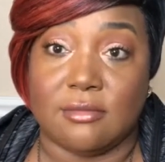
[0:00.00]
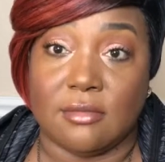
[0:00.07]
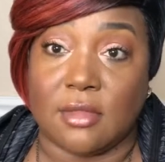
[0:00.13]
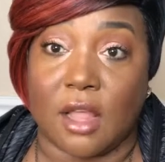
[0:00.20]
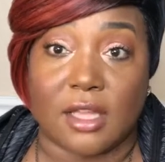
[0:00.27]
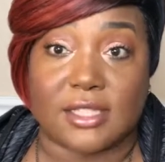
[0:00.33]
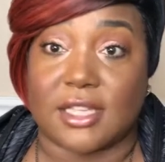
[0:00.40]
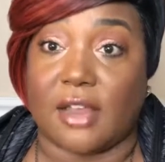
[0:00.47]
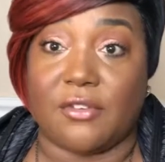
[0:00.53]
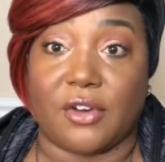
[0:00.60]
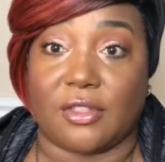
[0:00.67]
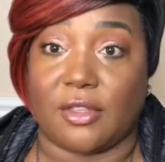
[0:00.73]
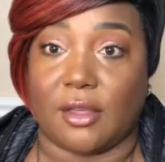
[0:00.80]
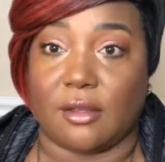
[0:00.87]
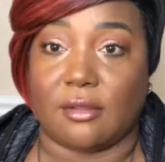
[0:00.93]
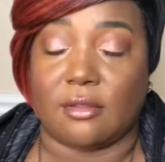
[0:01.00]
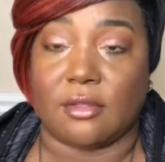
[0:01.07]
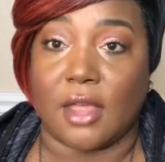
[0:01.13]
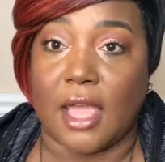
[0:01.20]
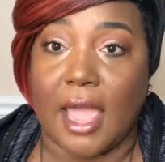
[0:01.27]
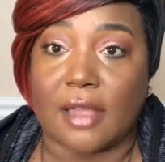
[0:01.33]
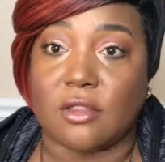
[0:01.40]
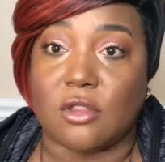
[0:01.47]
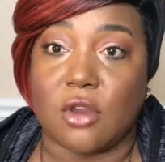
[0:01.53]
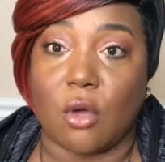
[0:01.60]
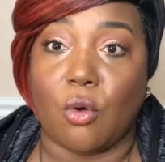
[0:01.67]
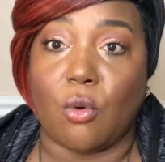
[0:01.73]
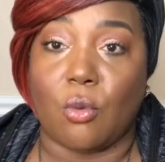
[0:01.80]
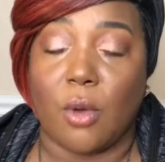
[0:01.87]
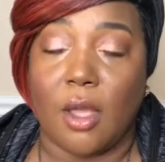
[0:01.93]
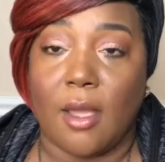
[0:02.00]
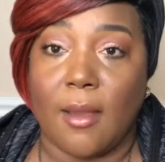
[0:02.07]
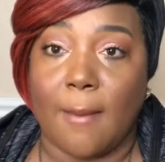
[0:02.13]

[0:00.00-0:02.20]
lost everything. They had no